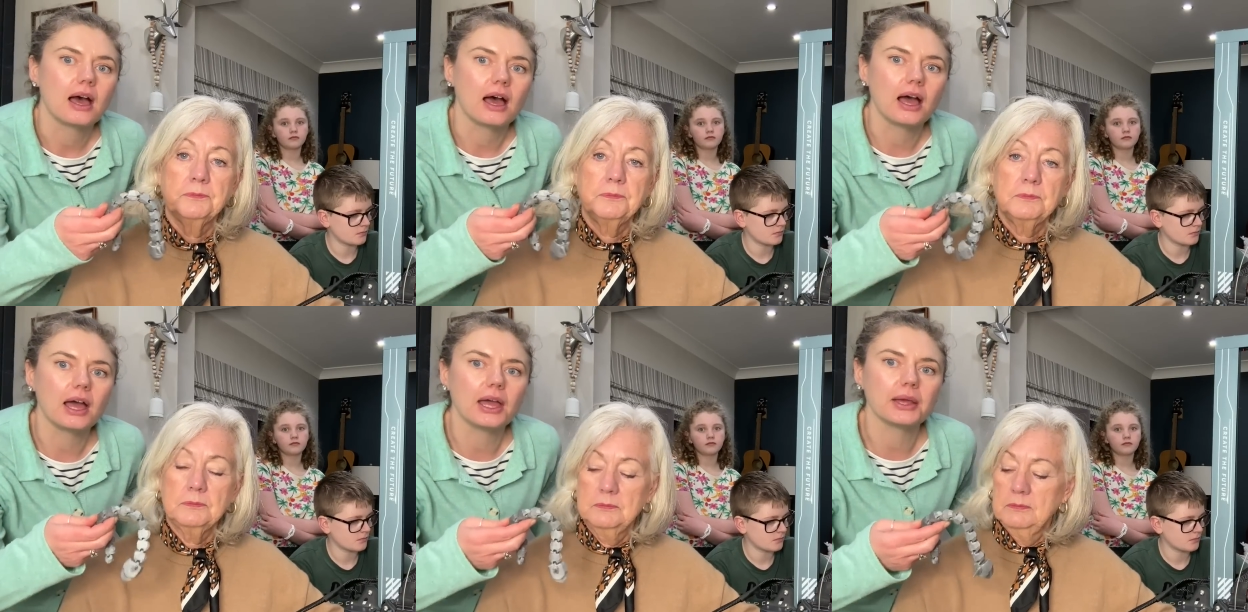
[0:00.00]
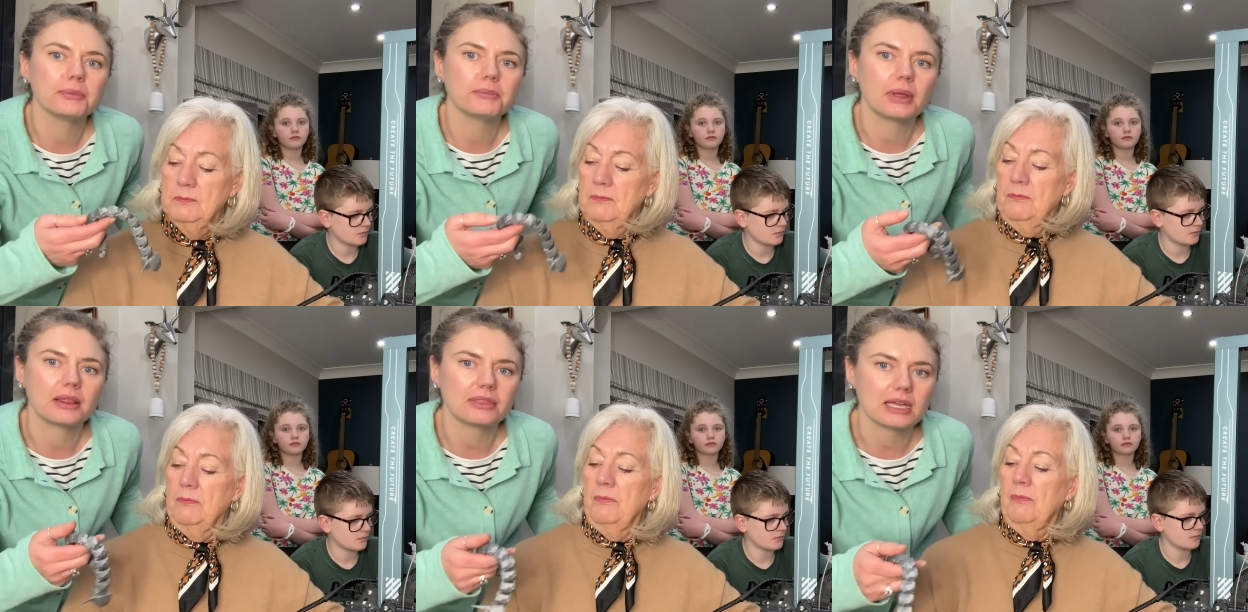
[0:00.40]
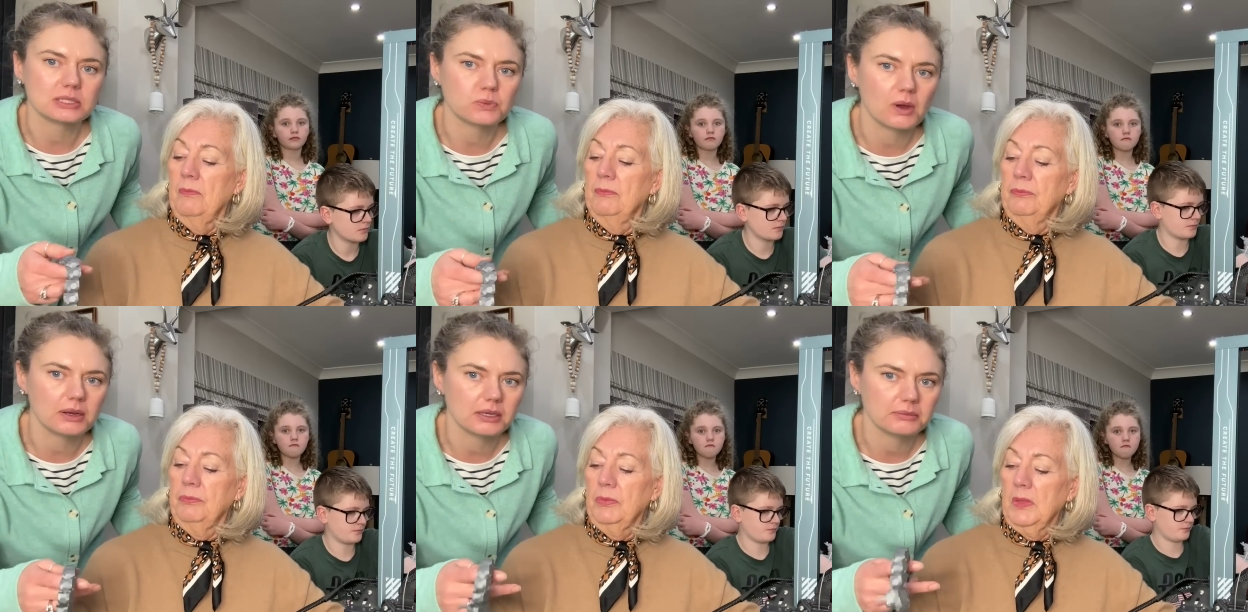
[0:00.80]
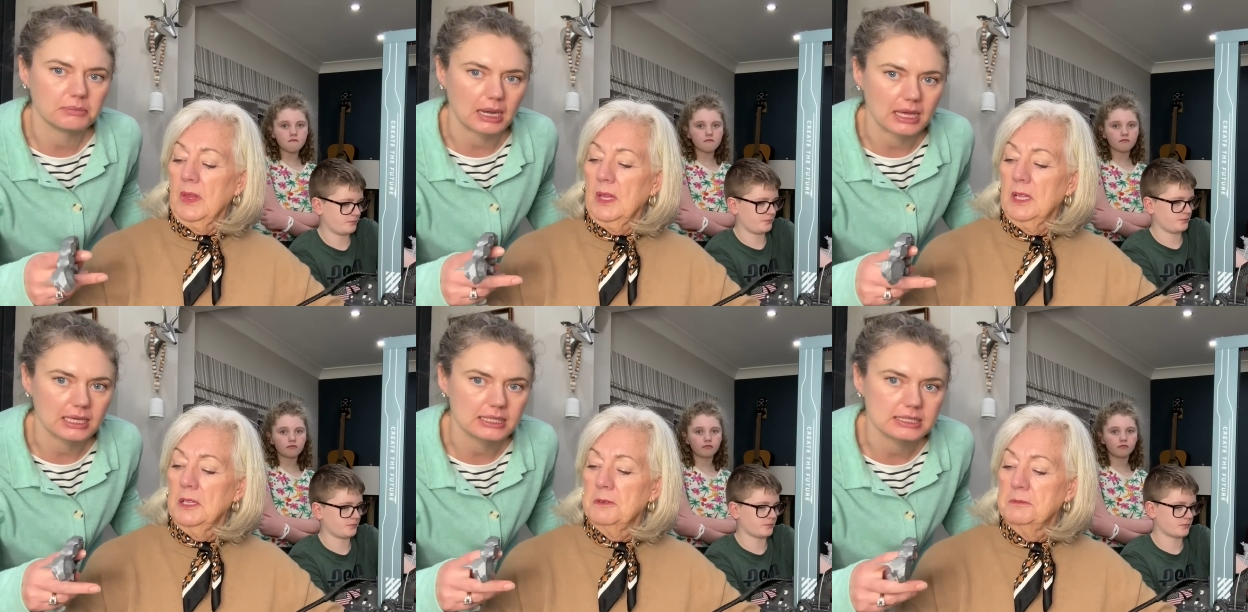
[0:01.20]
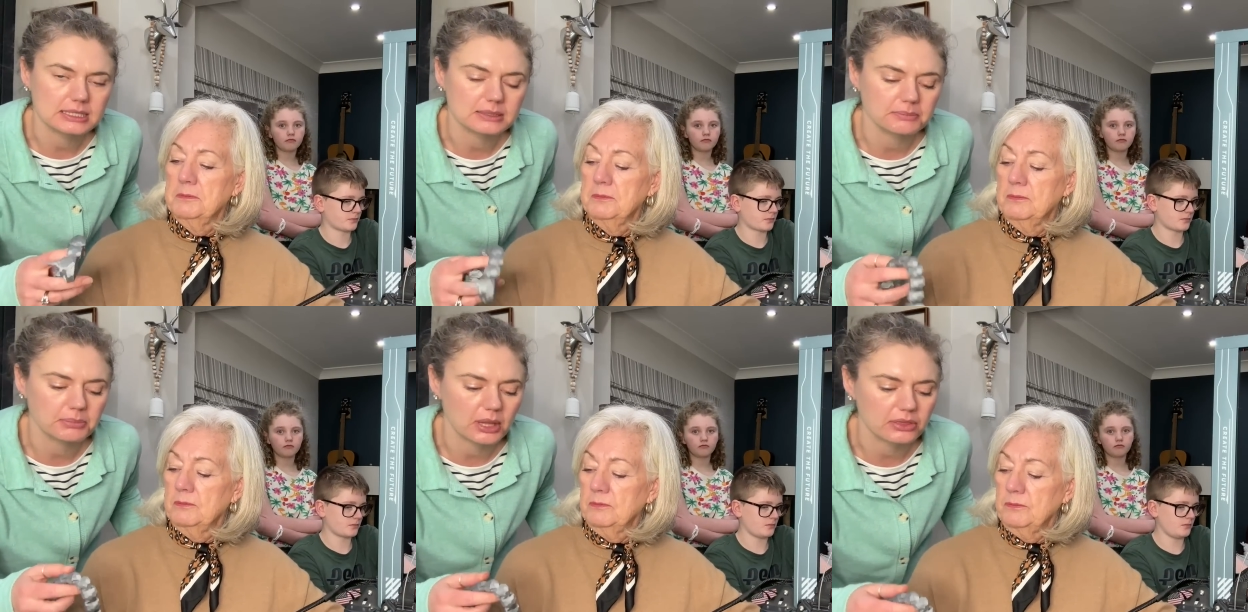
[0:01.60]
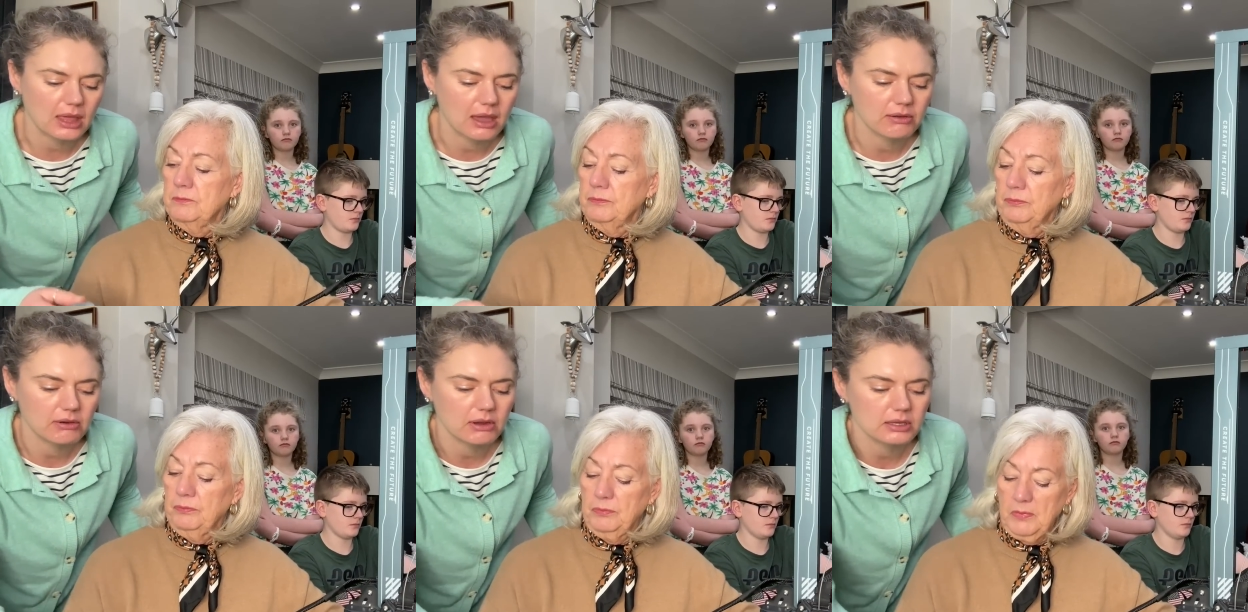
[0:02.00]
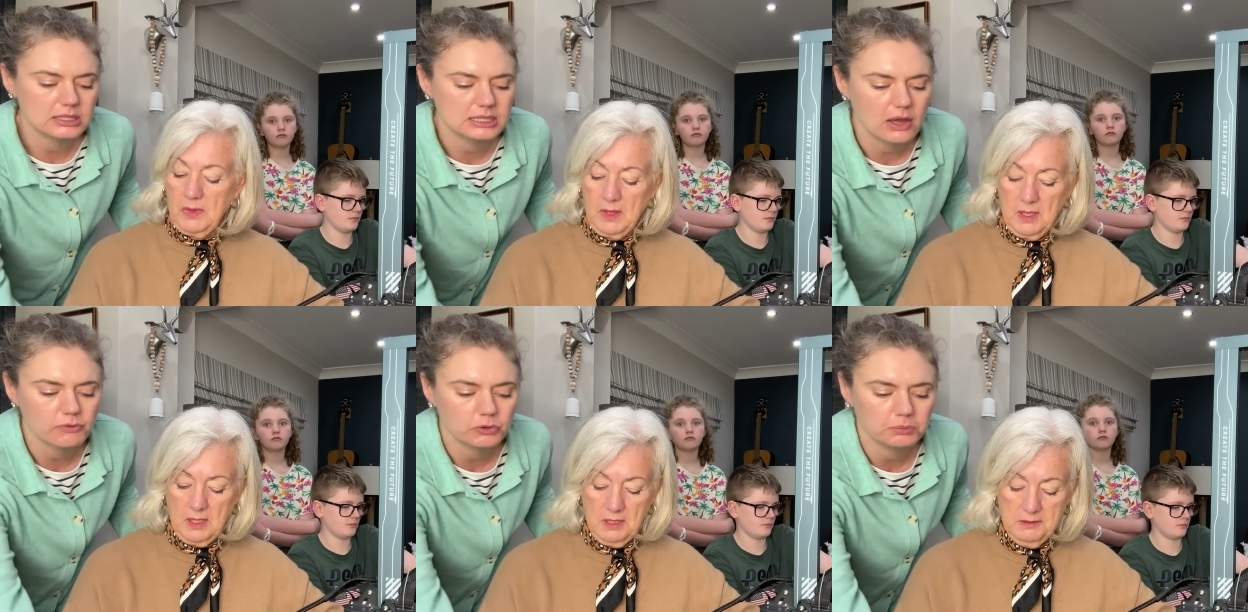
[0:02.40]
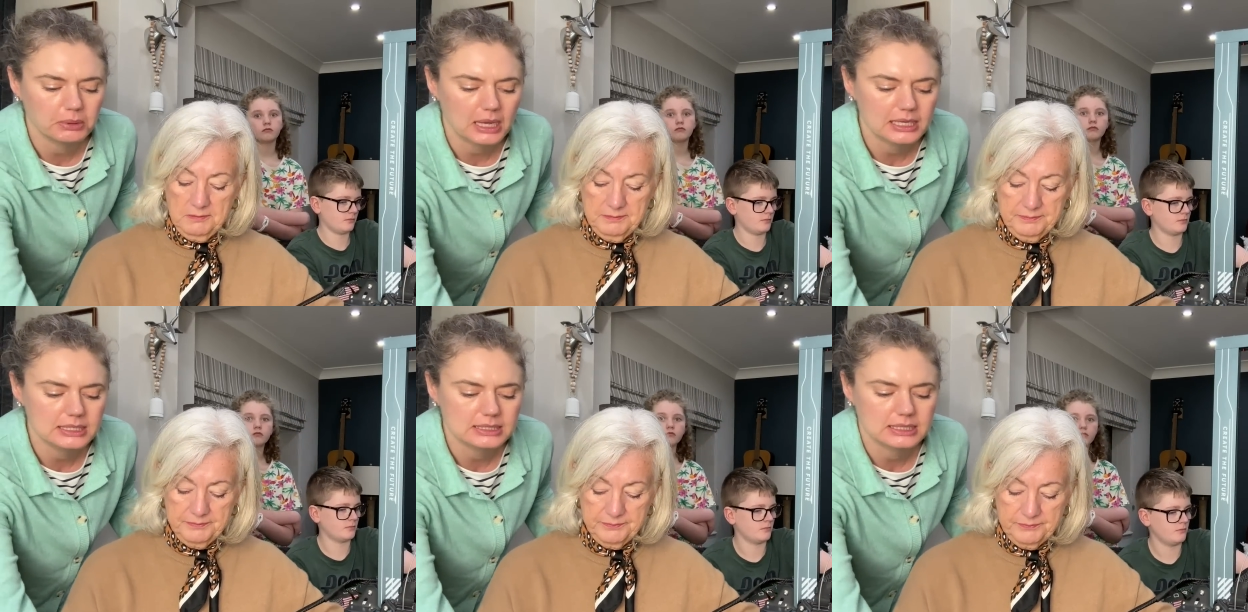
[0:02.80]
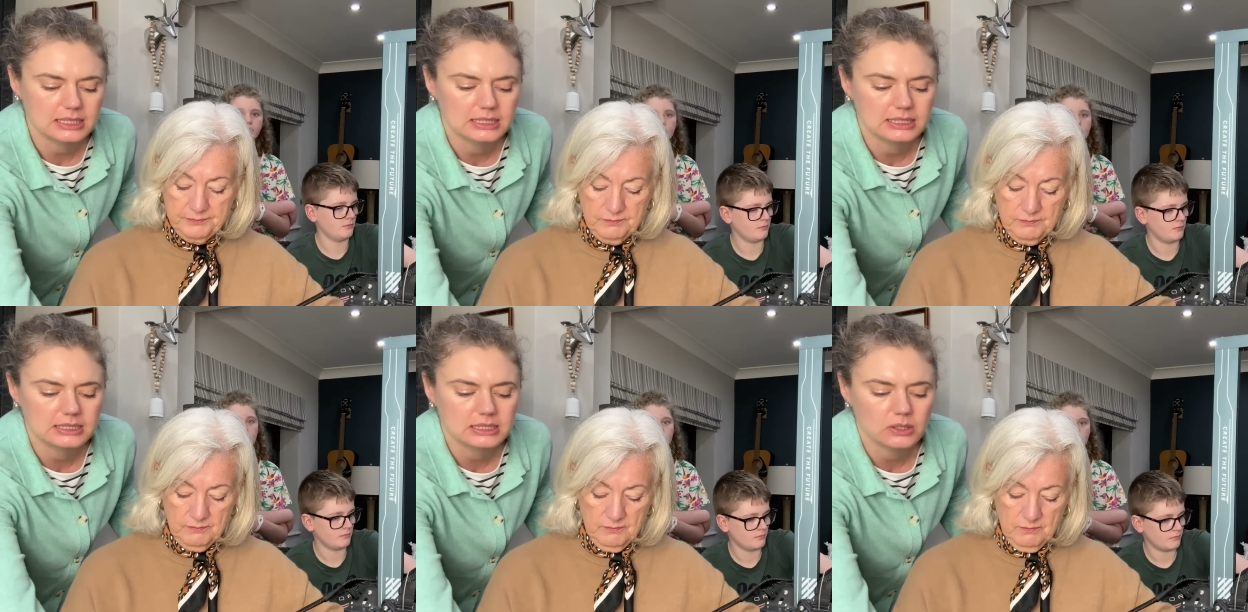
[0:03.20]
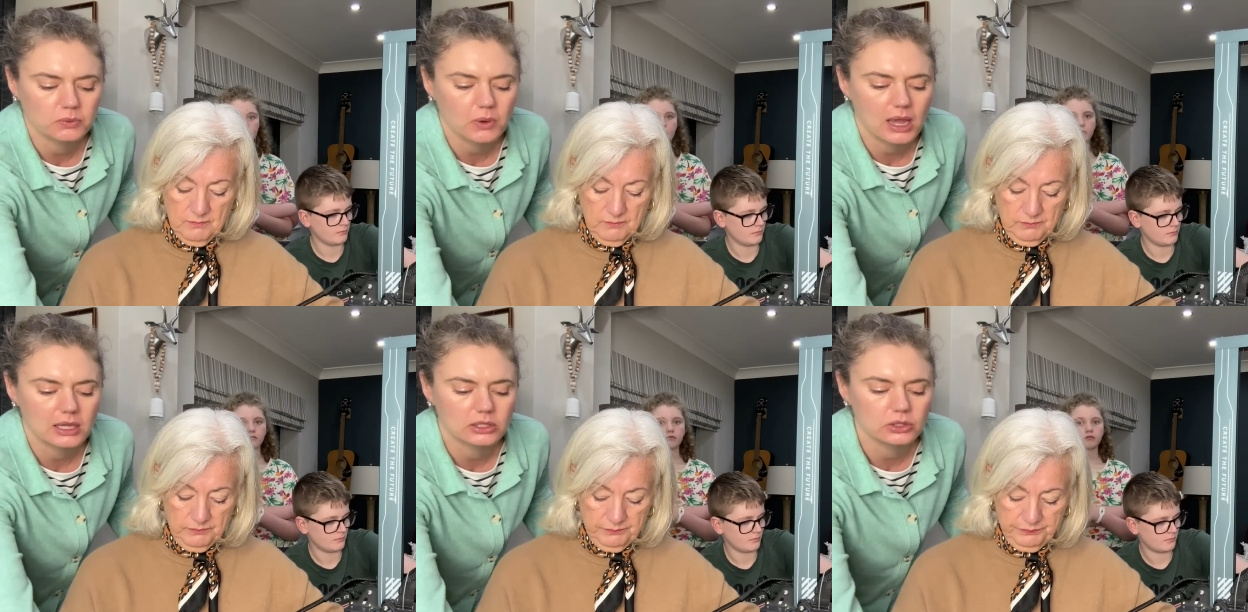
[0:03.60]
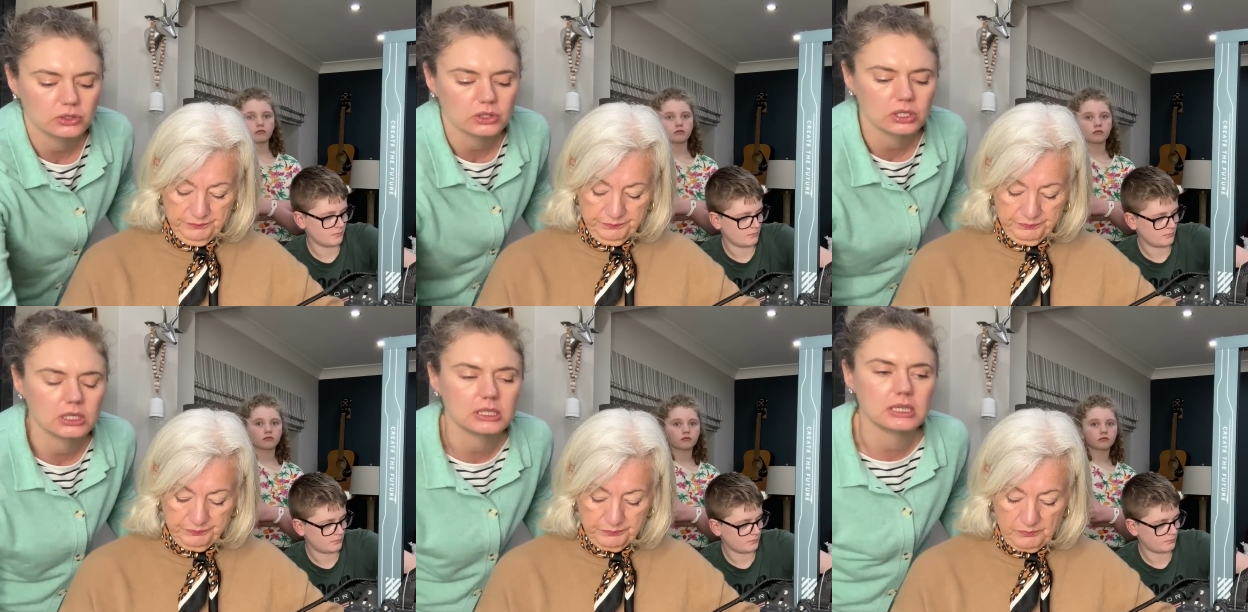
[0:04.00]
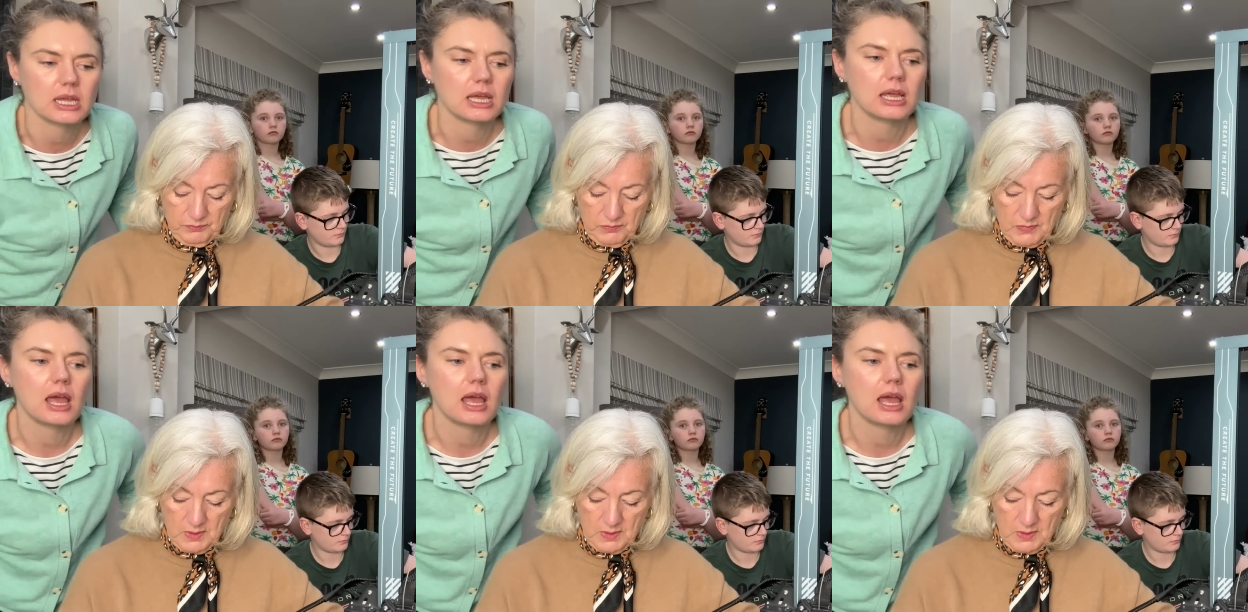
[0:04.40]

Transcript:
Speaker 1: Um, that's one place, but there are several places where you can